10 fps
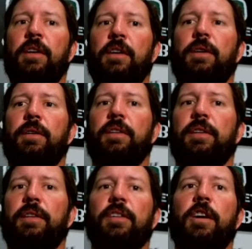So
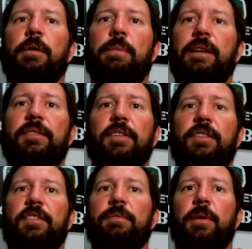this is all based on
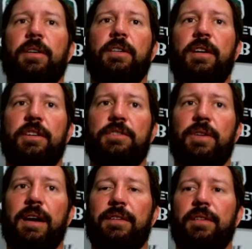a smart
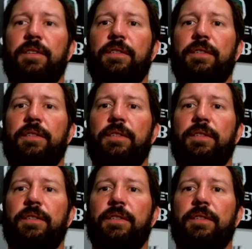contract.